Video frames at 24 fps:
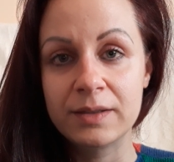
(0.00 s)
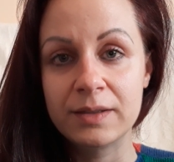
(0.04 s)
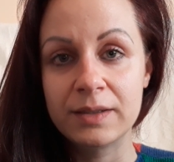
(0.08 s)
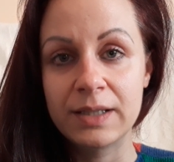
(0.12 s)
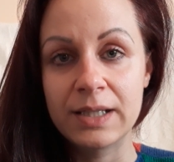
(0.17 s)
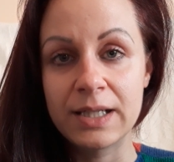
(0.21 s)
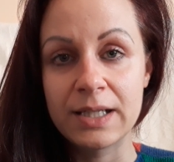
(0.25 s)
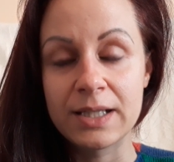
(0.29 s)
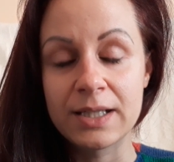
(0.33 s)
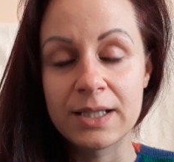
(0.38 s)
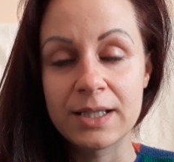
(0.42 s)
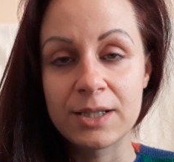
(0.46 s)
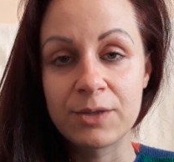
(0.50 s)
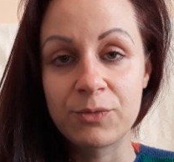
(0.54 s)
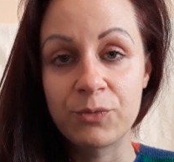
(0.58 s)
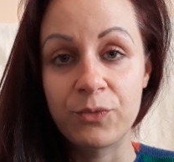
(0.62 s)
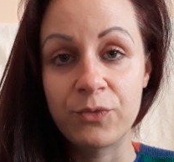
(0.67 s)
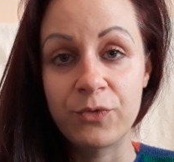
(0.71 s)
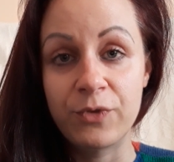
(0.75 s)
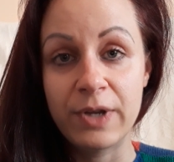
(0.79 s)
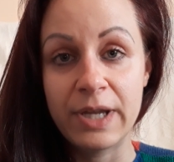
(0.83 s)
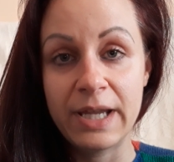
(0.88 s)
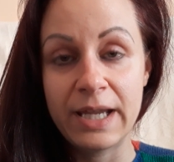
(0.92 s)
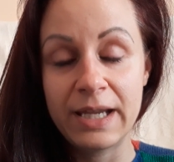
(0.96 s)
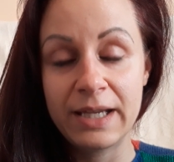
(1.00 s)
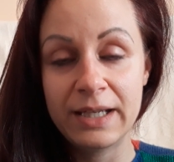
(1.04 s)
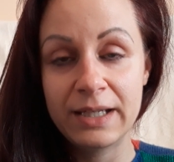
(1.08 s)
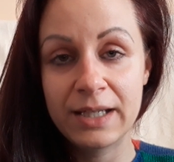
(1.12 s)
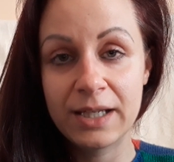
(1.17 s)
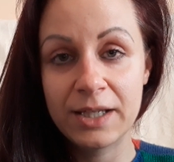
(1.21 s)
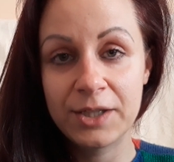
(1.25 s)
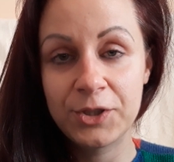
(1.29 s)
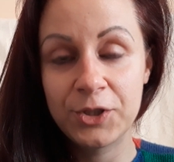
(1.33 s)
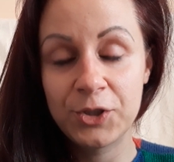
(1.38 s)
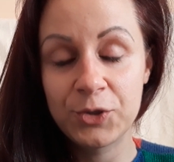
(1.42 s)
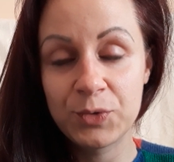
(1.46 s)
this way
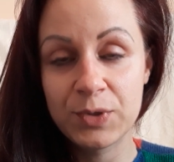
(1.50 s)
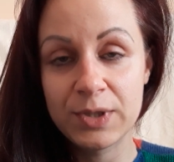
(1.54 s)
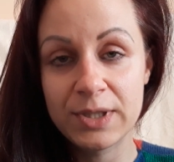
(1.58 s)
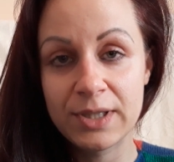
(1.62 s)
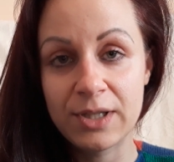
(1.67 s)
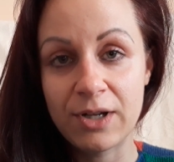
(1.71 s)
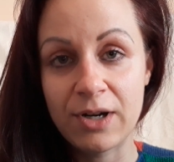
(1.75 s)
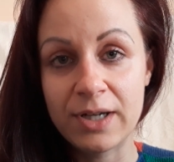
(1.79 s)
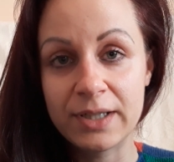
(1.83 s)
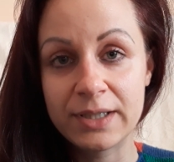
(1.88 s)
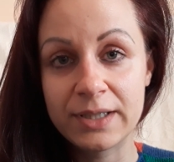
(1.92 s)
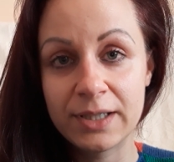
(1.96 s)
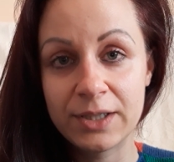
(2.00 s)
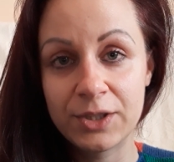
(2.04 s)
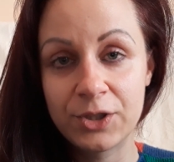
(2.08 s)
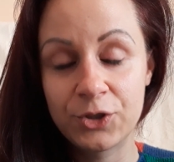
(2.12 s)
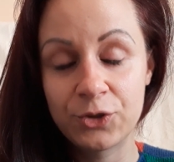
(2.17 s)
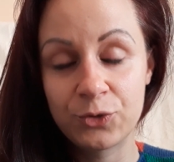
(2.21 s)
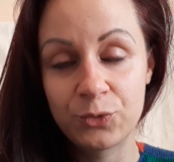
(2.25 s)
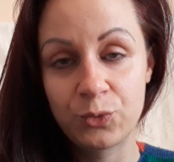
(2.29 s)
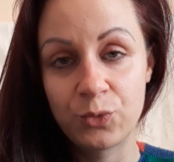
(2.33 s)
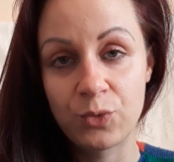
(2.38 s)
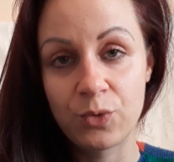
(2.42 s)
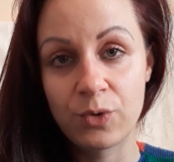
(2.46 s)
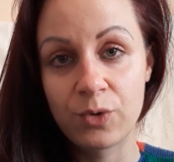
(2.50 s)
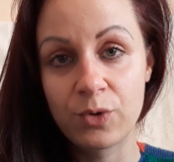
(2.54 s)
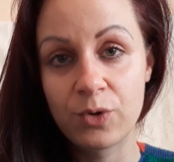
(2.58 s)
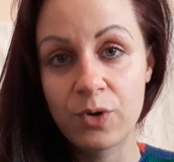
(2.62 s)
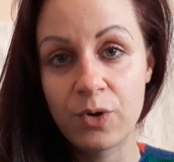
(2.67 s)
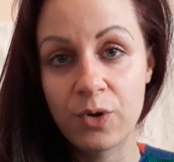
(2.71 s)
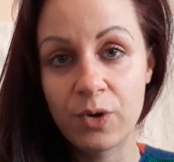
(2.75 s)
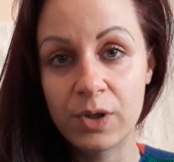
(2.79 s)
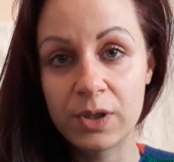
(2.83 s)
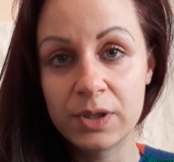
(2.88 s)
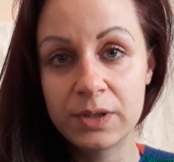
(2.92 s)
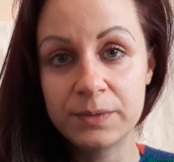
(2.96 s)
that you started to
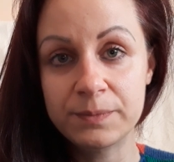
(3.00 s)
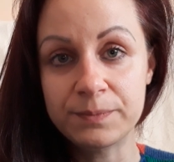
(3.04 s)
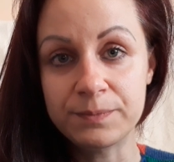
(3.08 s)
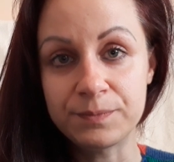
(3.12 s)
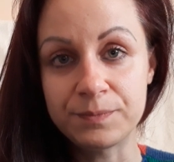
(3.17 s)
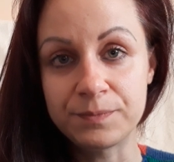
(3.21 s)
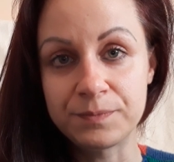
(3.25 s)
walk on.